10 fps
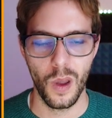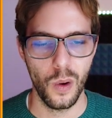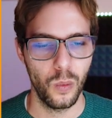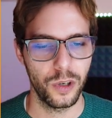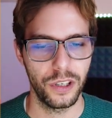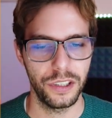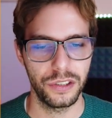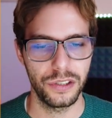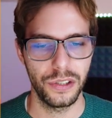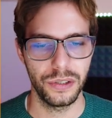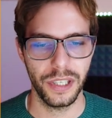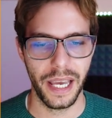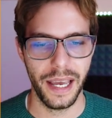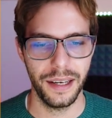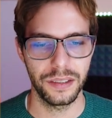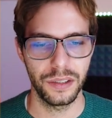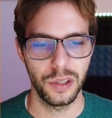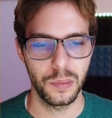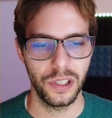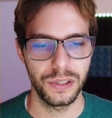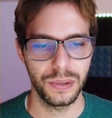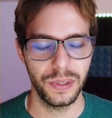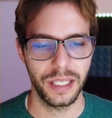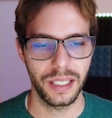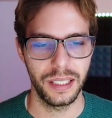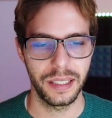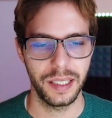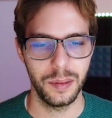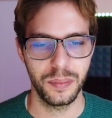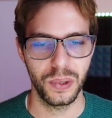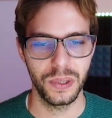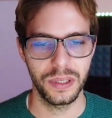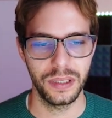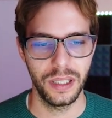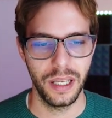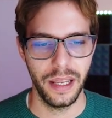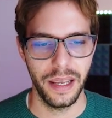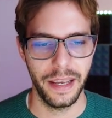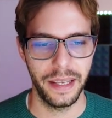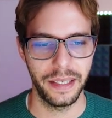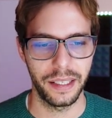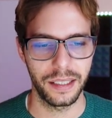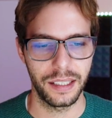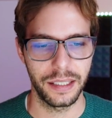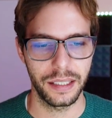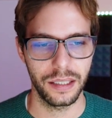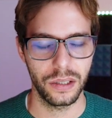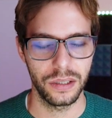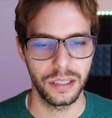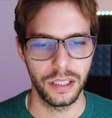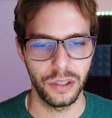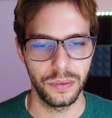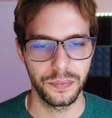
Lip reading: We're going to choose to add as a new module and click import, and then click continue.